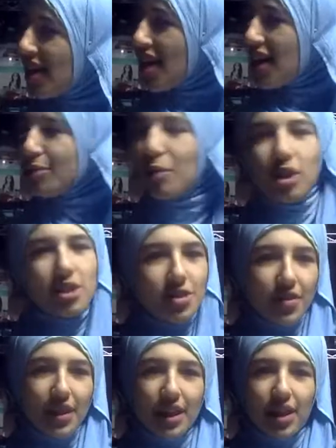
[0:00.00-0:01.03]
I'm also
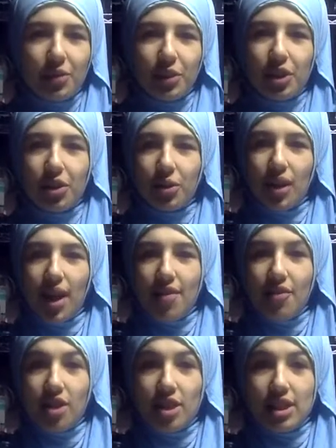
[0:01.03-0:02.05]
thinking we can go live
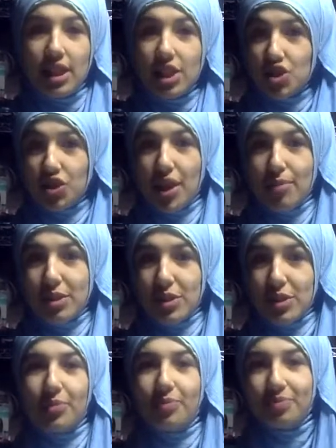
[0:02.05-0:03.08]
on Instagram
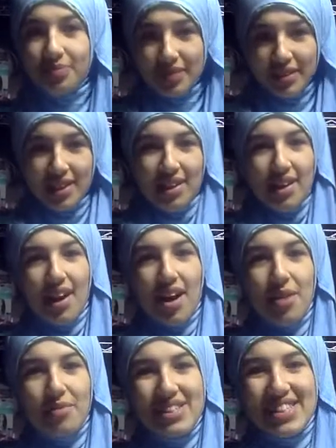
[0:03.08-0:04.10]
as well
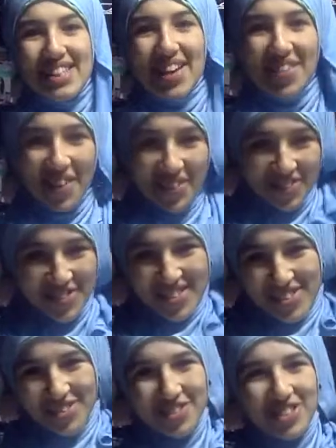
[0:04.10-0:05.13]
and see how that goes
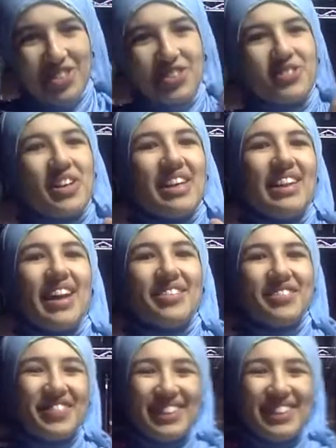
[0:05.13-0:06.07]
to do a two-way live.